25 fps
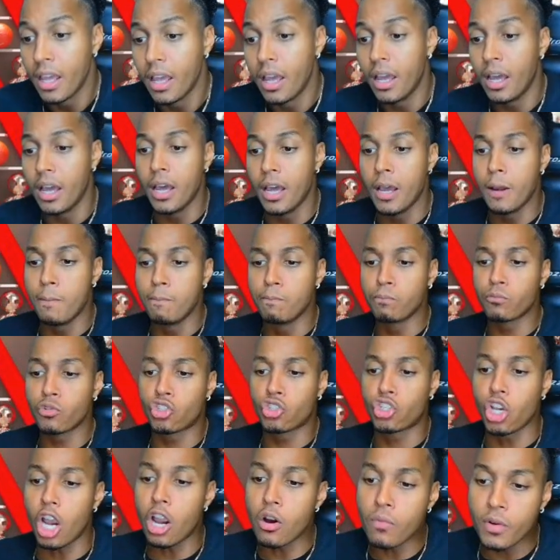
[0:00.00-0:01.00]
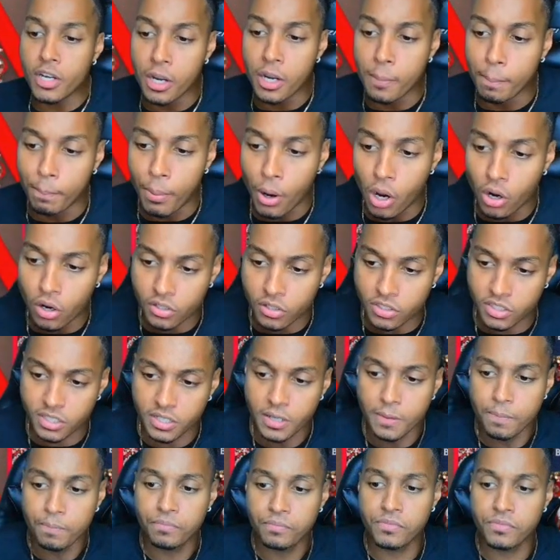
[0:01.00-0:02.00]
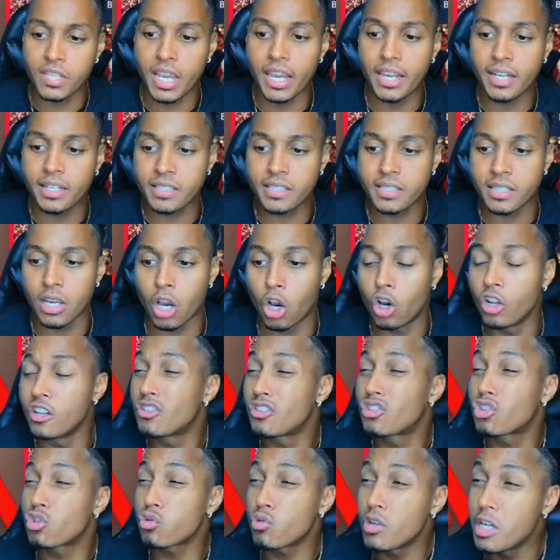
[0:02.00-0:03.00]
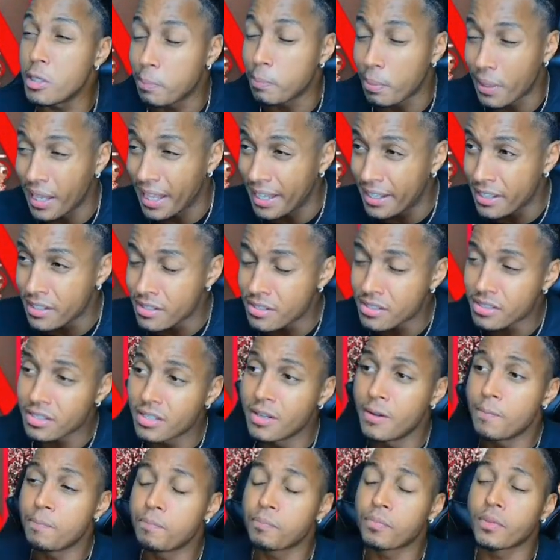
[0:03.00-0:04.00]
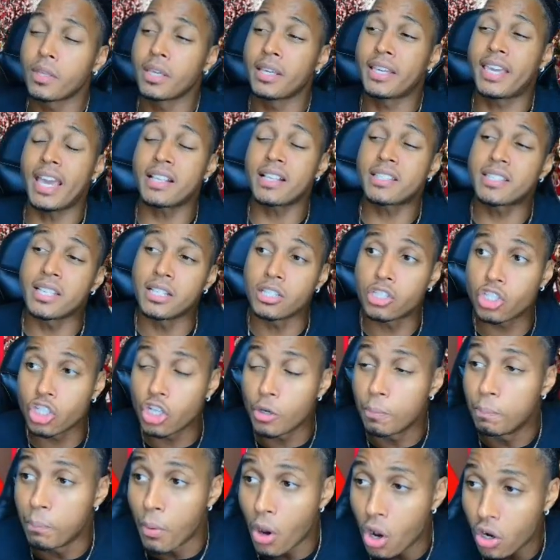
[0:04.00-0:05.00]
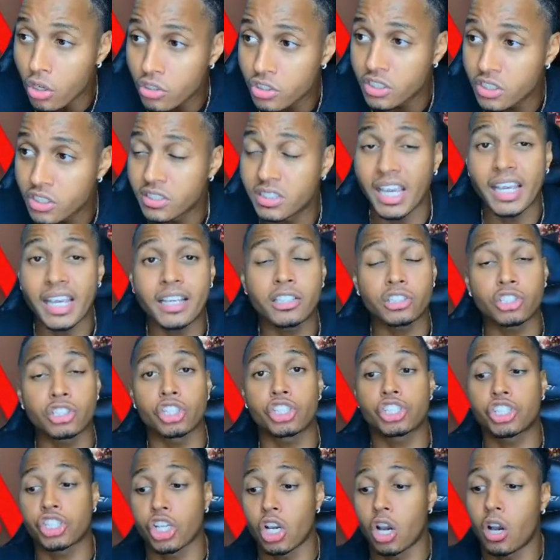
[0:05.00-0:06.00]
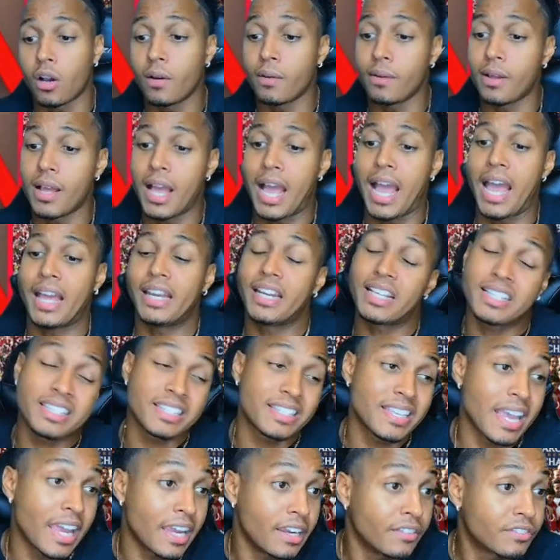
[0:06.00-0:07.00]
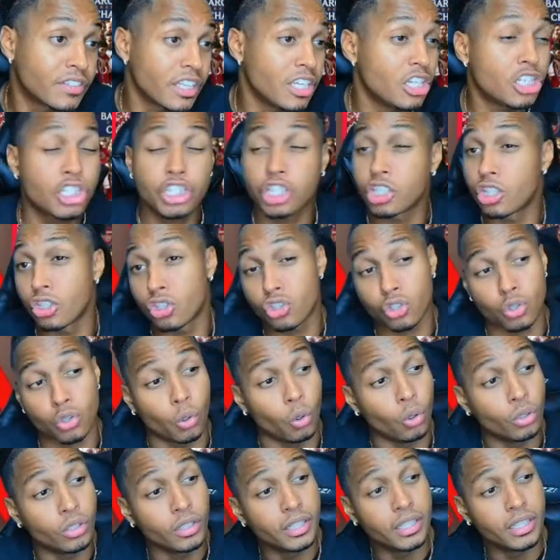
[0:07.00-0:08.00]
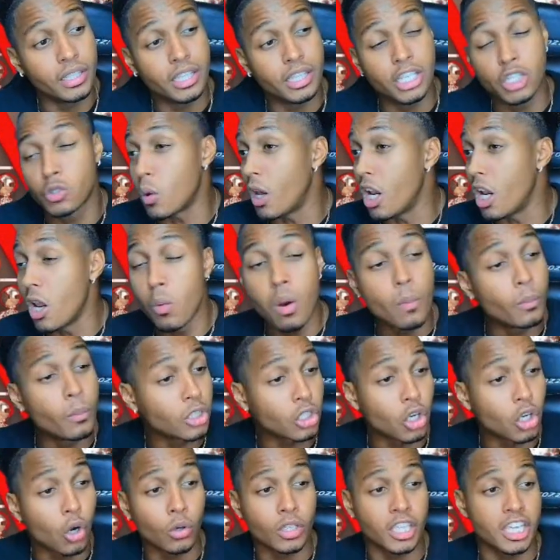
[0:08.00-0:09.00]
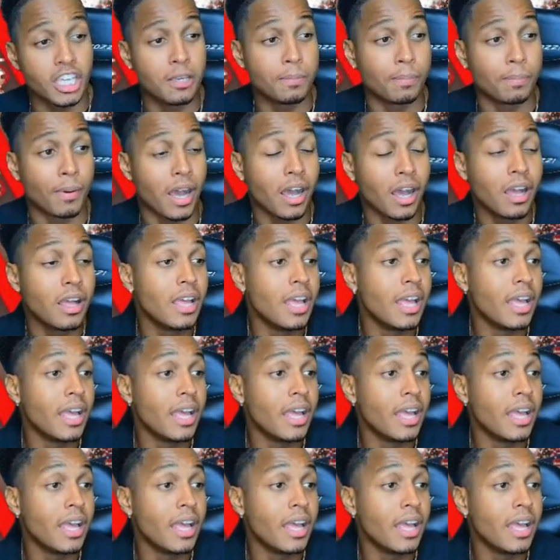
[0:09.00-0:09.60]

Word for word: Um, in the box takes on three players, gets into the box, takes a shot, and it's saved. He should have scored. He's one on one with the goalkeeper.